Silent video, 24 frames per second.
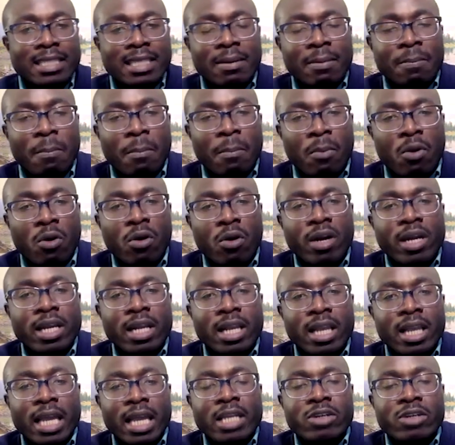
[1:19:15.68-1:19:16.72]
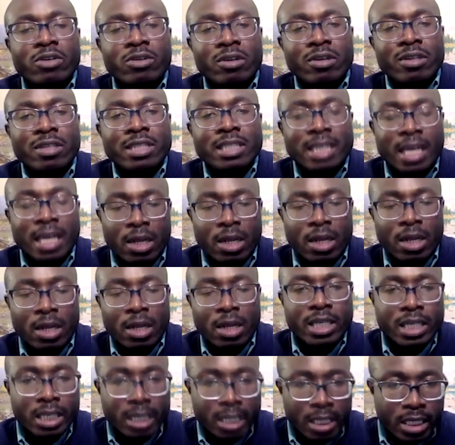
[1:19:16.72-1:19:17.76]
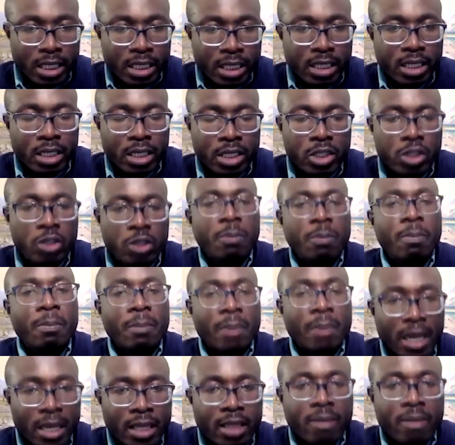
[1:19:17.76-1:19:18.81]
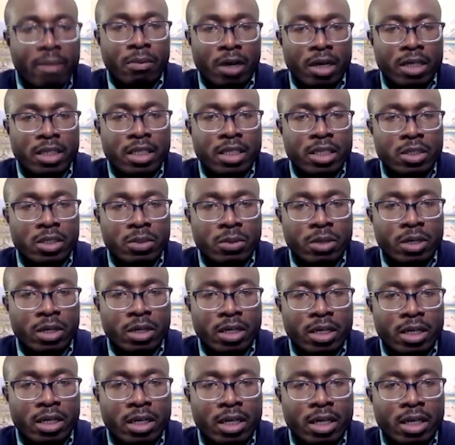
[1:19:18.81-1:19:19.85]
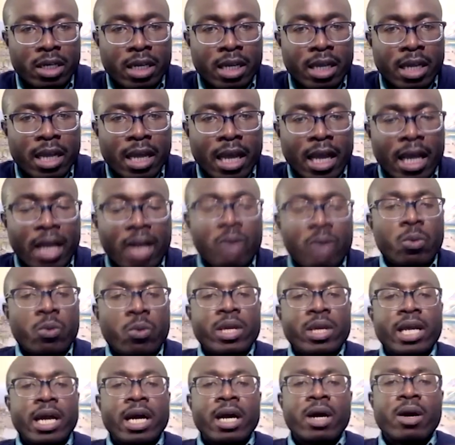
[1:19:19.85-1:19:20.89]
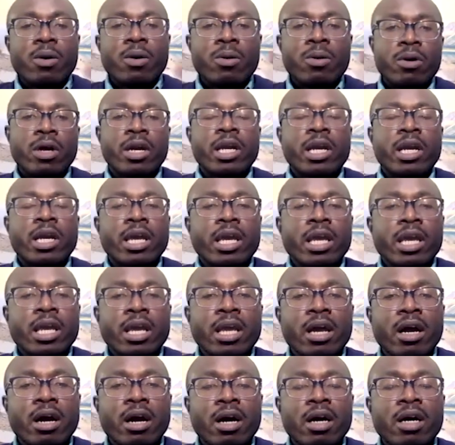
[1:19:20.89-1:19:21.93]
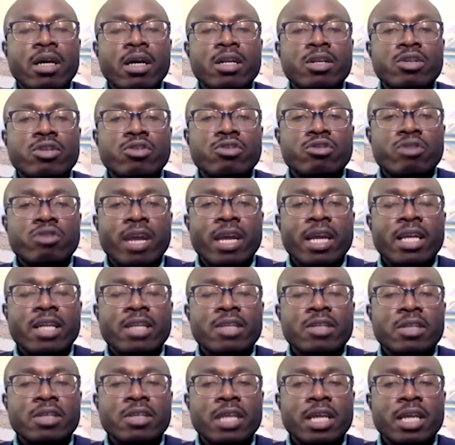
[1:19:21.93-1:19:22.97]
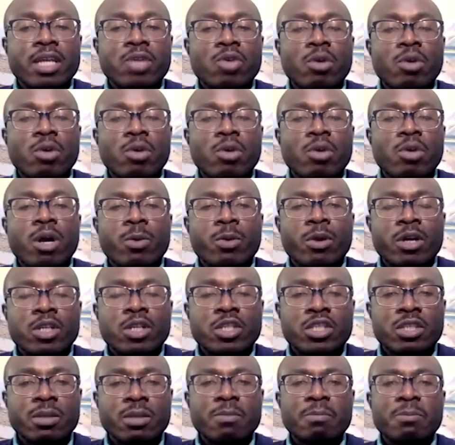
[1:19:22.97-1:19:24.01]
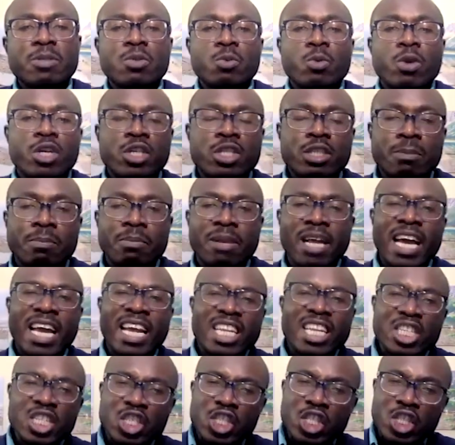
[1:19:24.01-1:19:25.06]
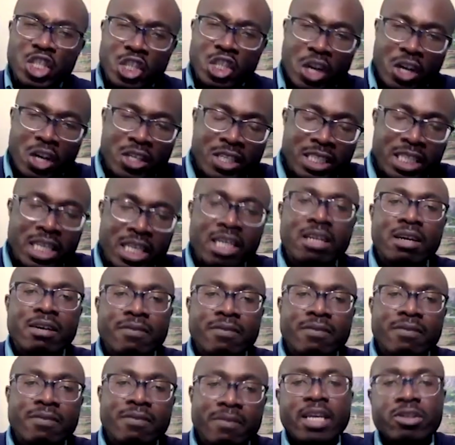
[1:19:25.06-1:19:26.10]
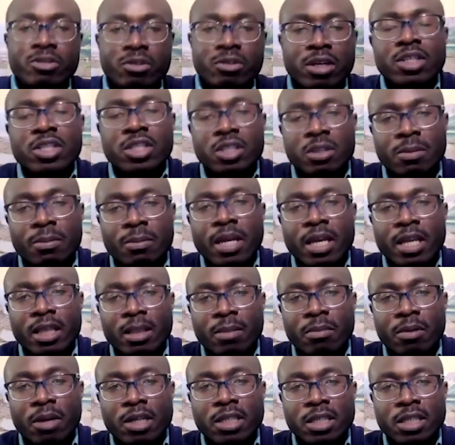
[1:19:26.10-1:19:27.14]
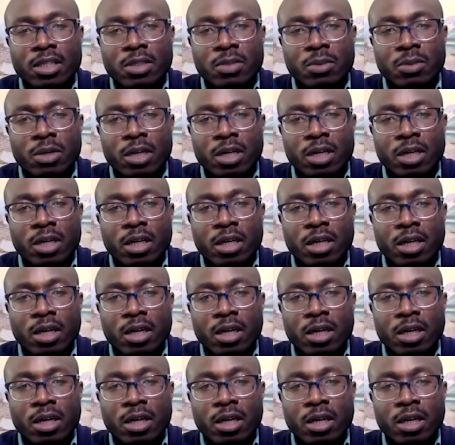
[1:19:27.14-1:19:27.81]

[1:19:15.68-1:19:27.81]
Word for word: more electrons than we need to make the process work and we are working on trying to get to a point where sub- mm. we're supplying just enough electrons to make the process work